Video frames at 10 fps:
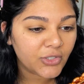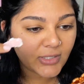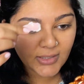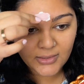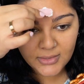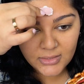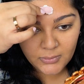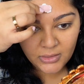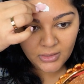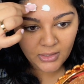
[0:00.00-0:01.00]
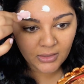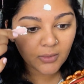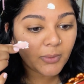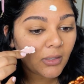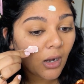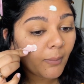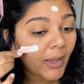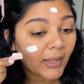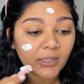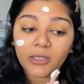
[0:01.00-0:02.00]
She sent it to me in the PR
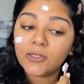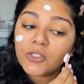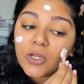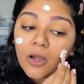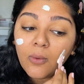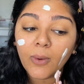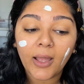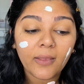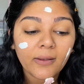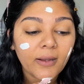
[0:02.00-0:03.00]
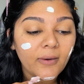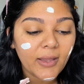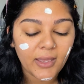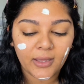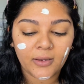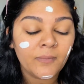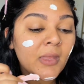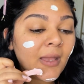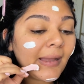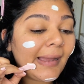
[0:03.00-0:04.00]
package a while ago, and I